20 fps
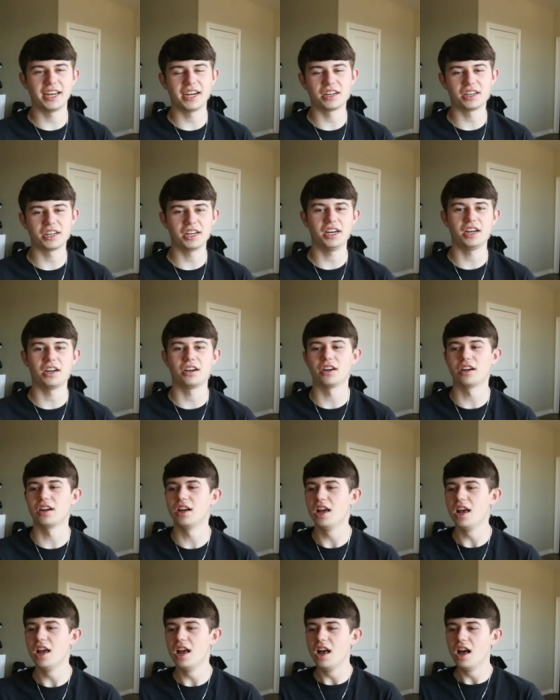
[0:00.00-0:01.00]
carrier.
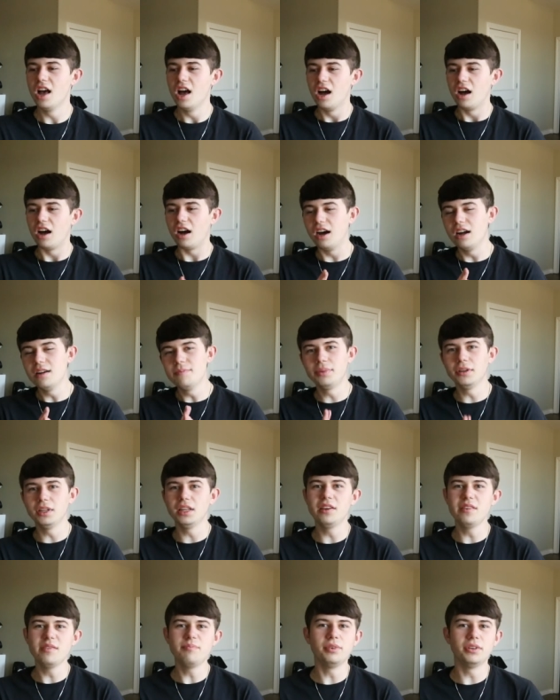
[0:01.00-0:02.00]

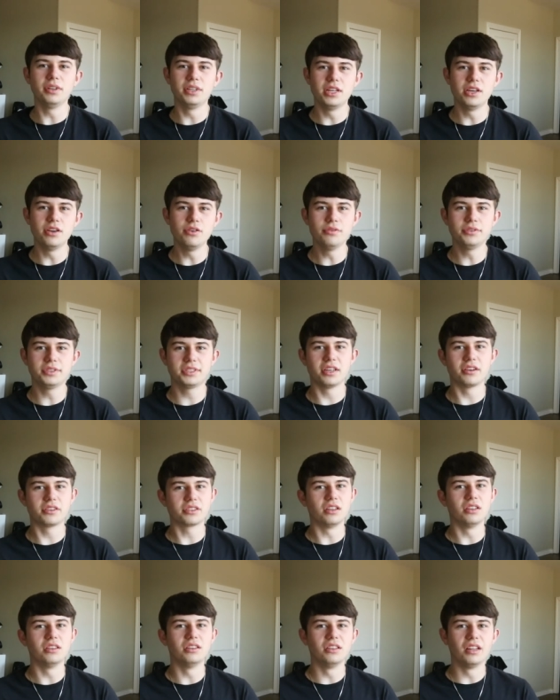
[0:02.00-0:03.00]
Unbelievable news. There's
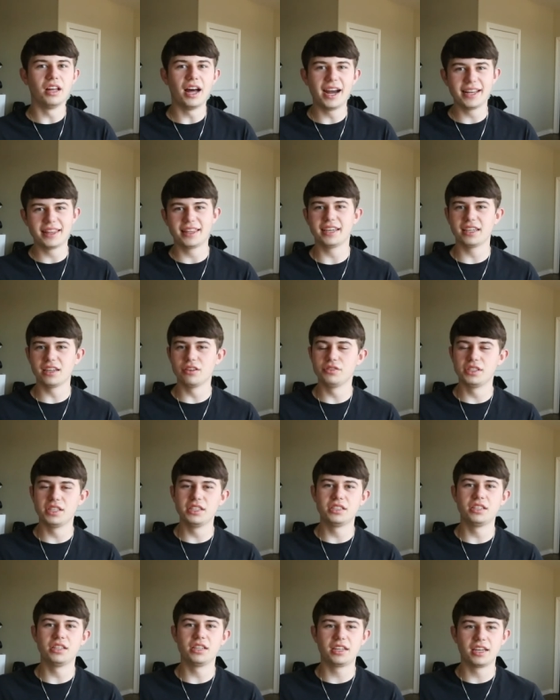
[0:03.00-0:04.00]
a lot that goes
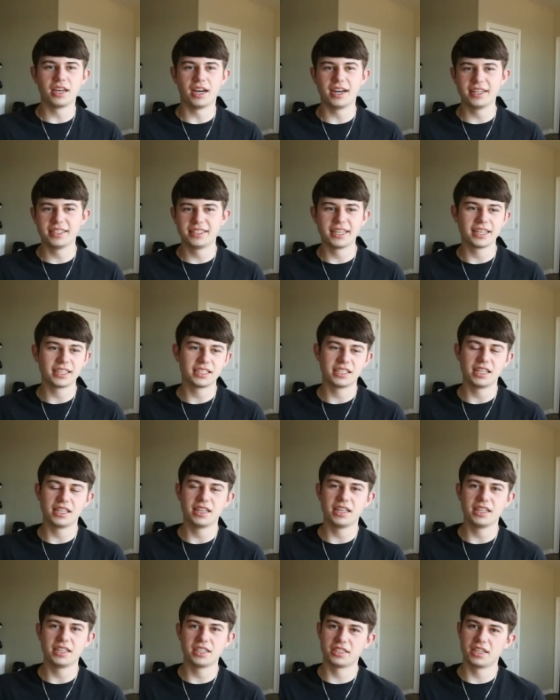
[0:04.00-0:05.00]
into the context of
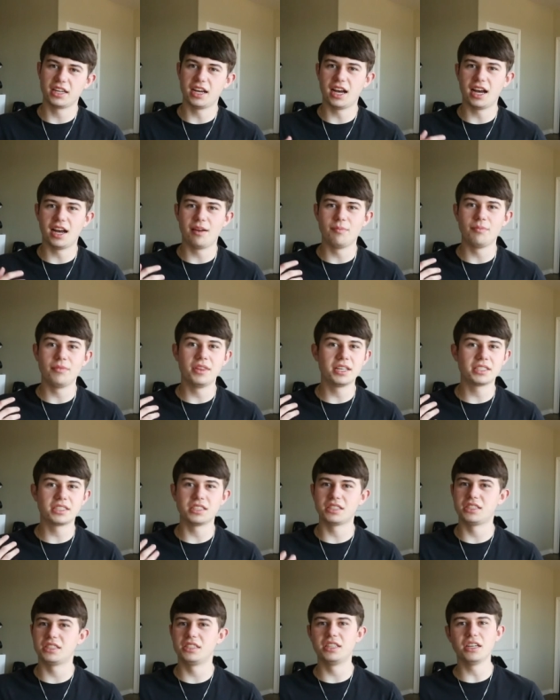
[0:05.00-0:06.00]
this. This
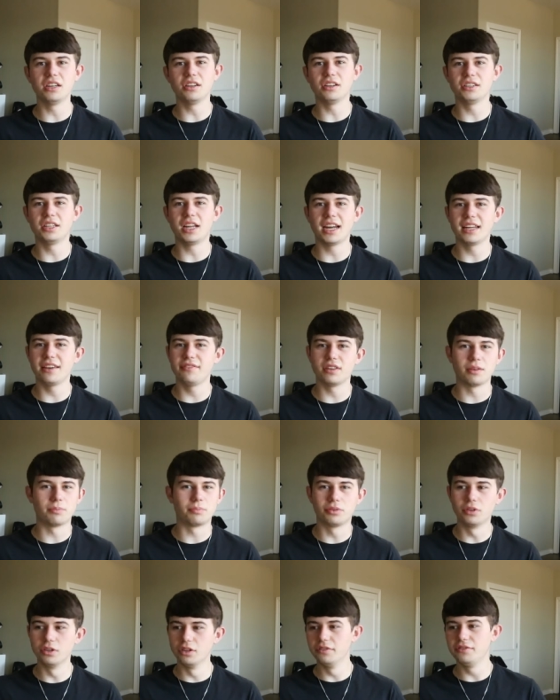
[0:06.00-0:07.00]
is still not even
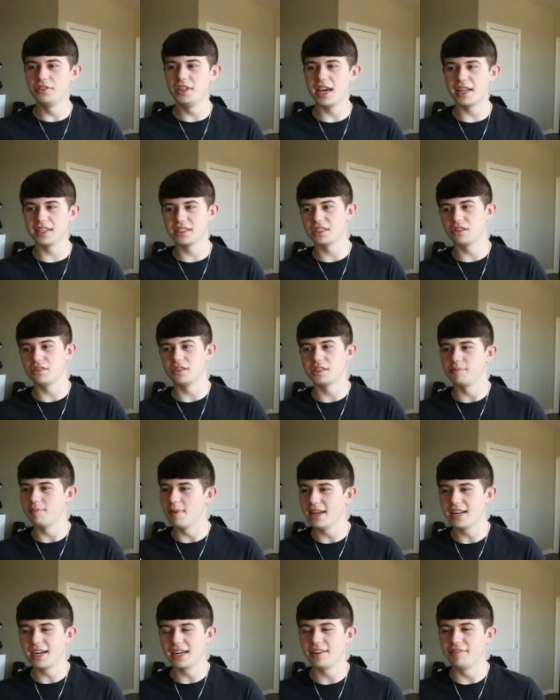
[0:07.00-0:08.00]
approved yet, so this
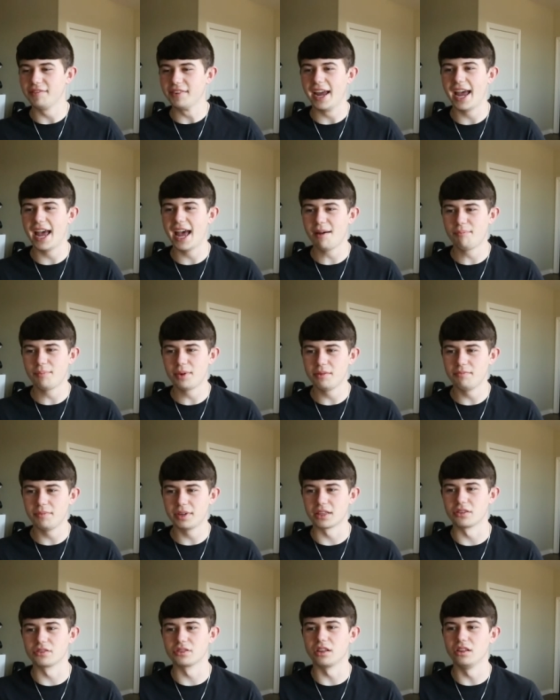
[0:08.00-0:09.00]
may not even happen,
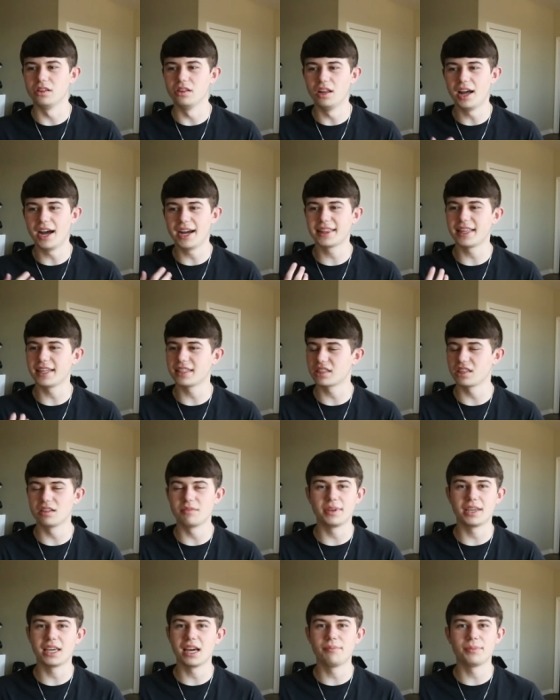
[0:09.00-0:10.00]
but there's a lot that's going
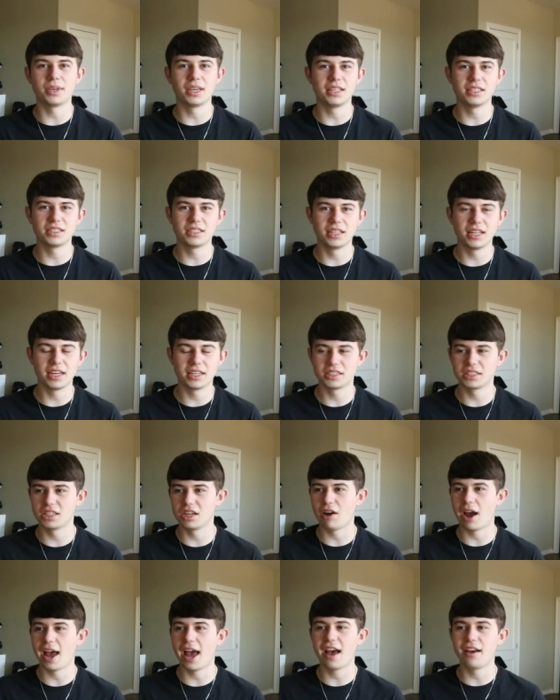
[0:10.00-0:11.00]
to be coming into this.
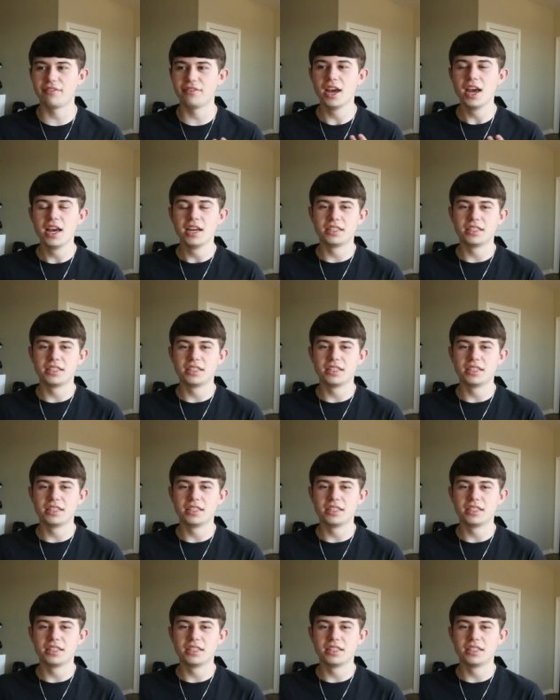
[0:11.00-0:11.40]
So I have